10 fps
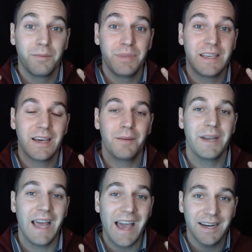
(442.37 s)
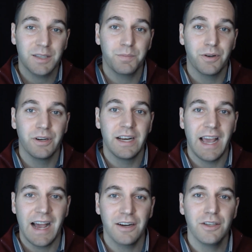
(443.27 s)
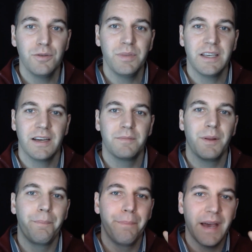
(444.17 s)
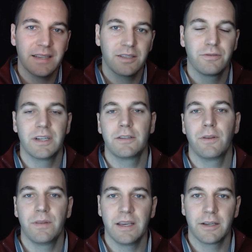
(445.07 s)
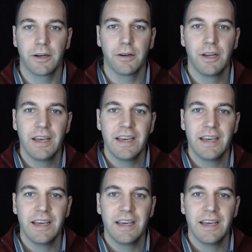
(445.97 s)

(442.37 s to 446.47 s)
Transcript: become an expert in how do you become the best critical thinker